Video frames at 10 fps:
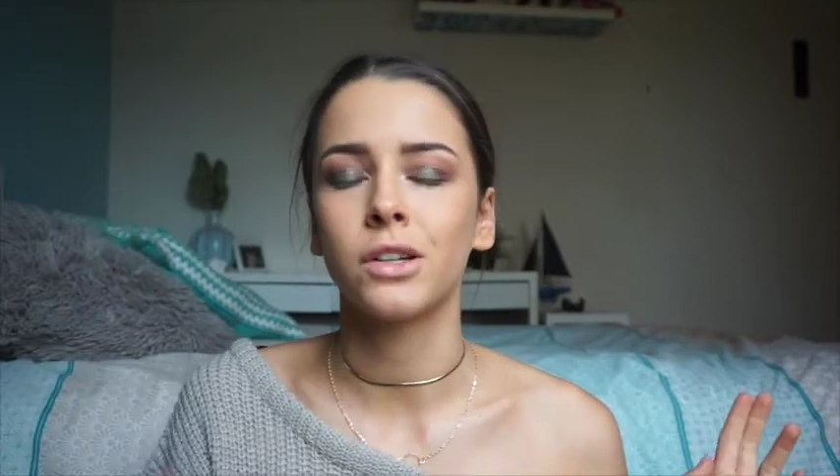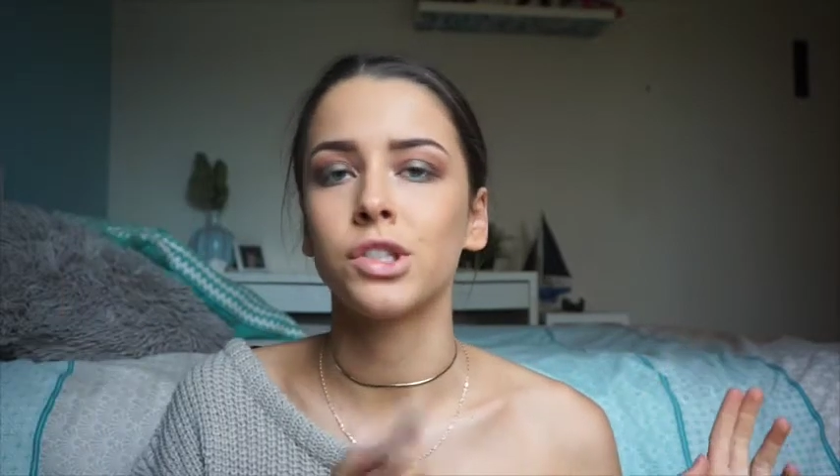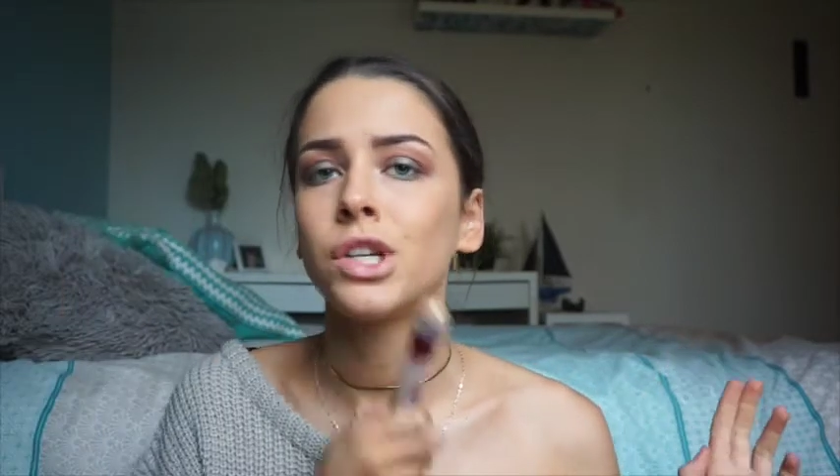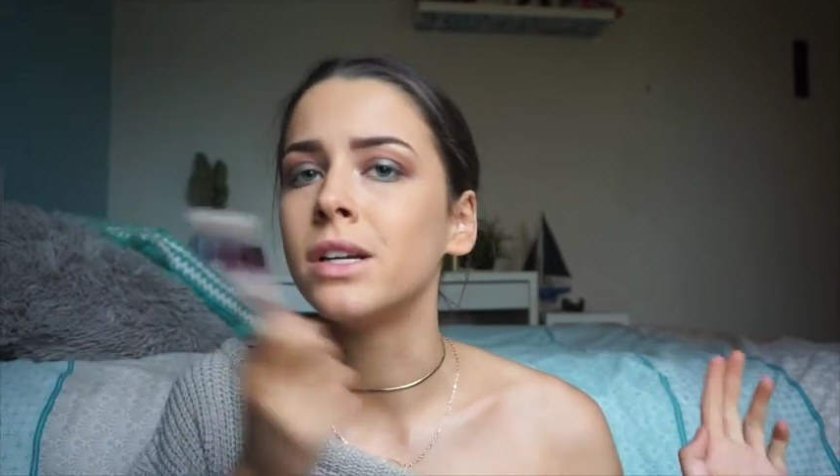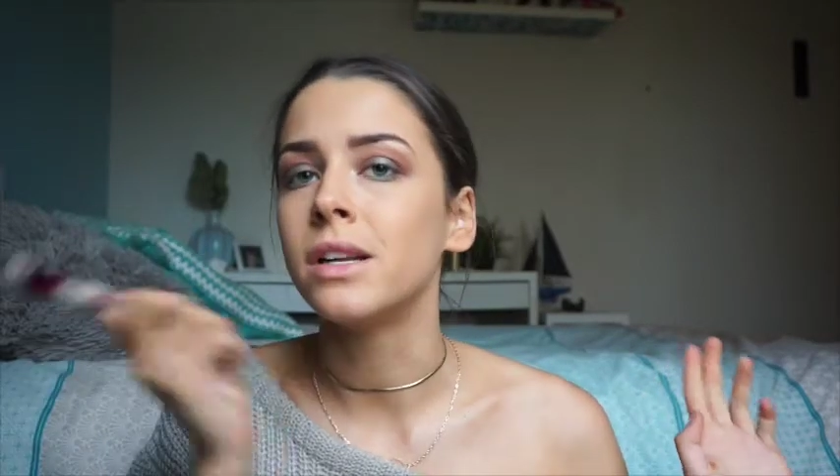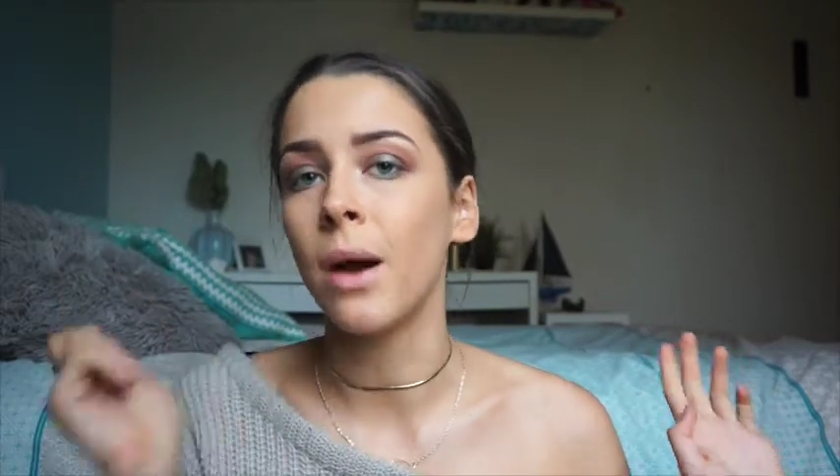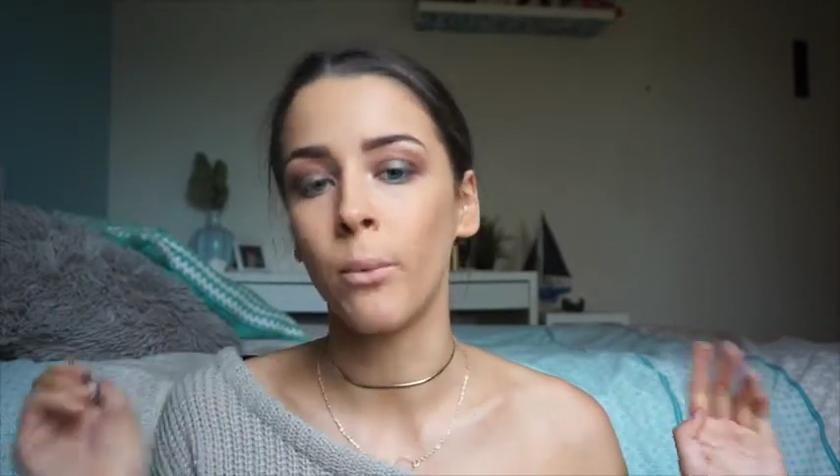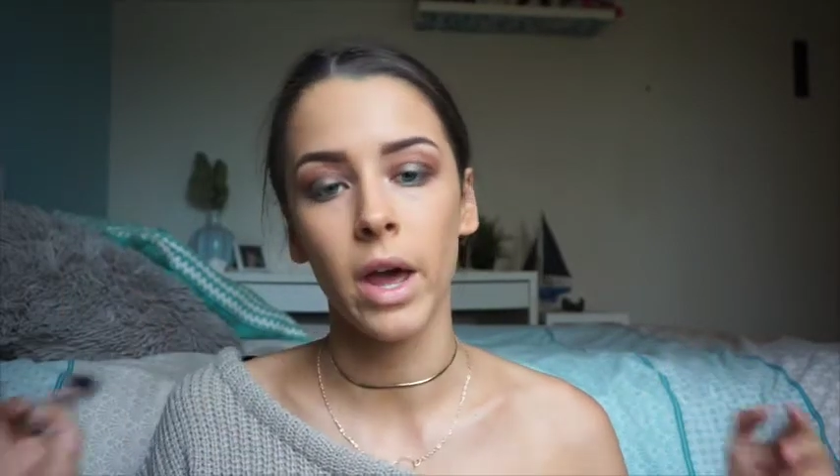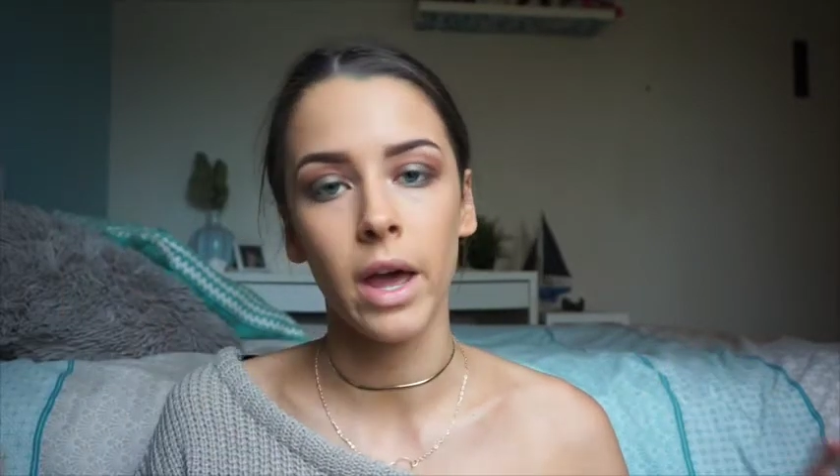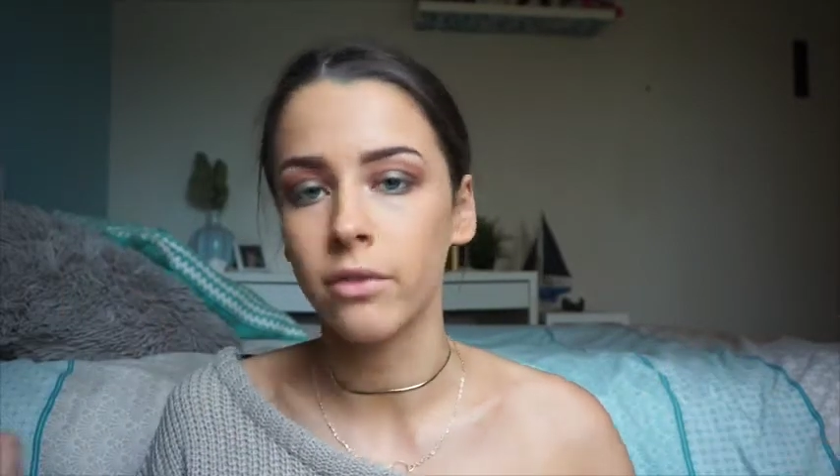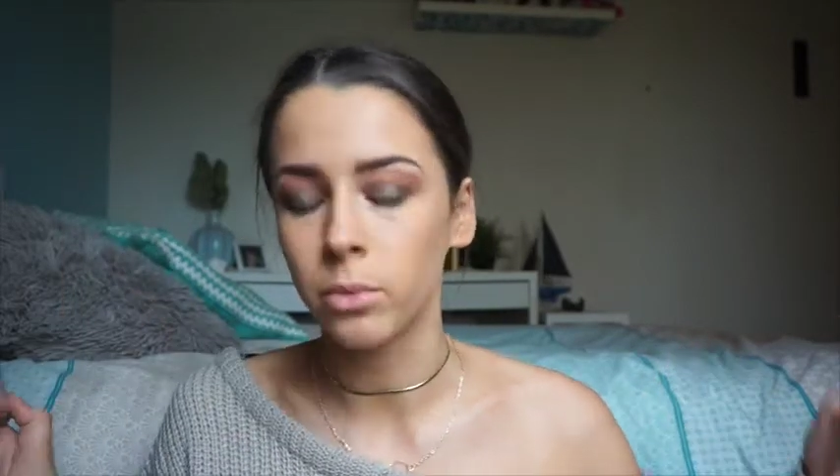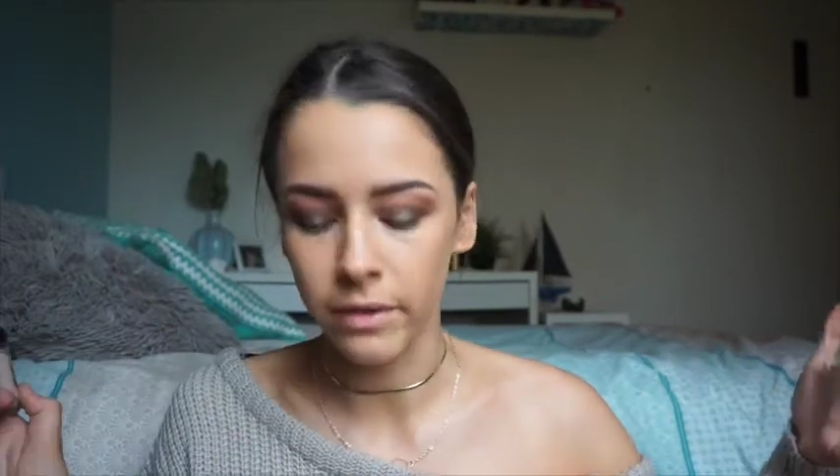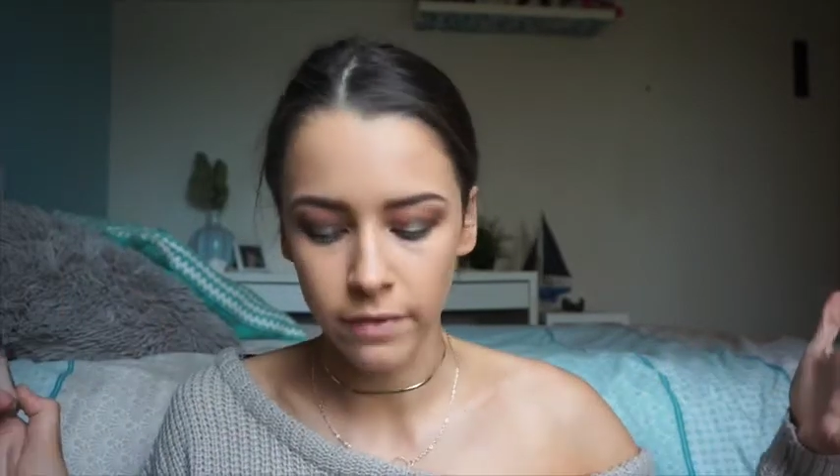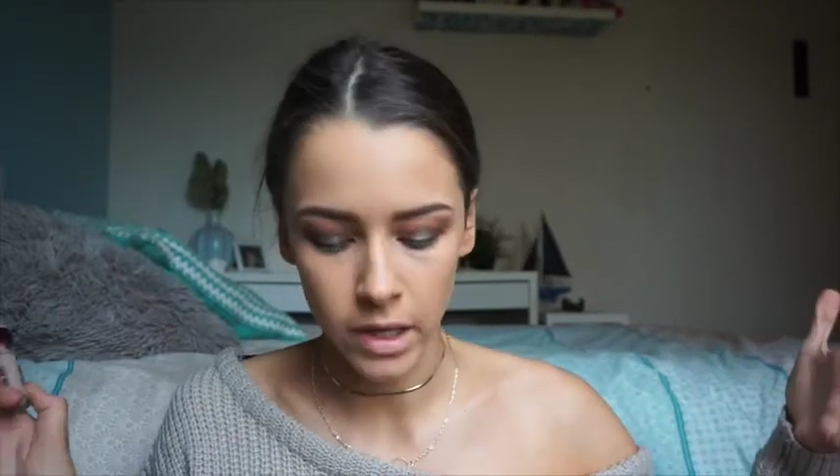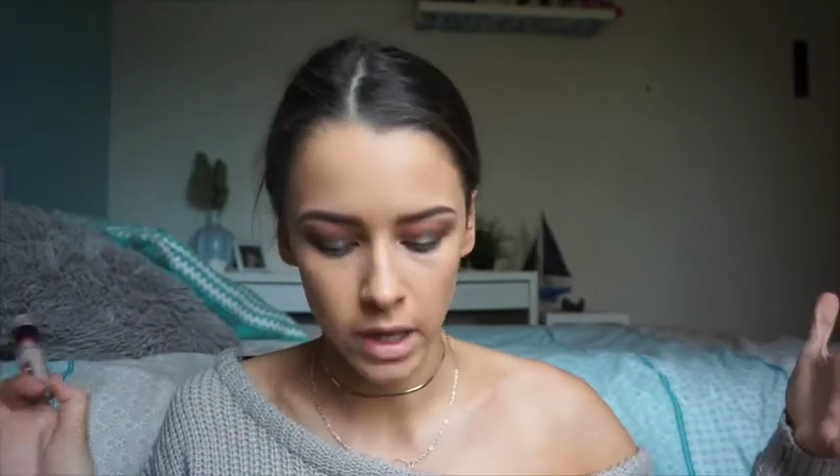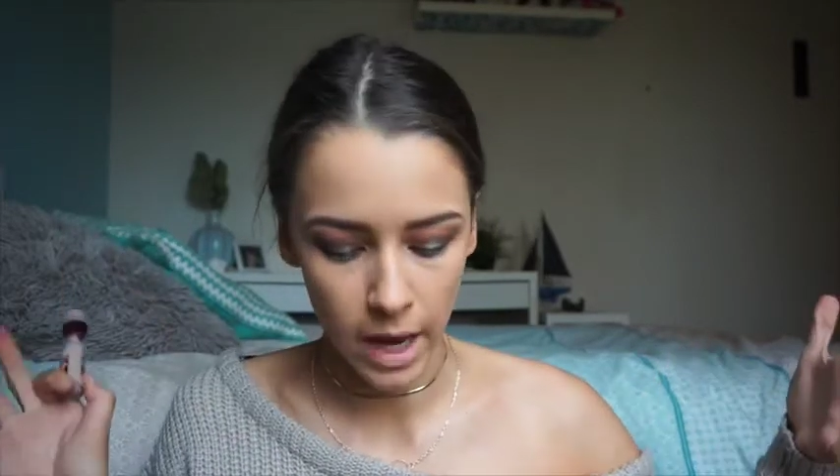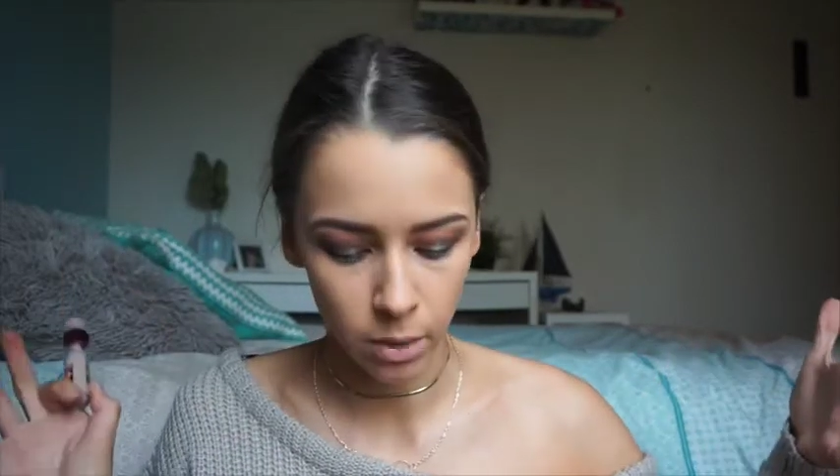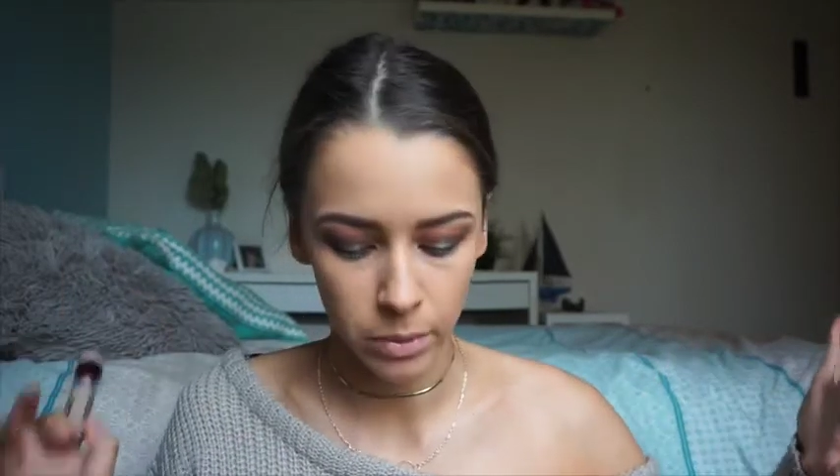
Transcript: chin and wherever we feel like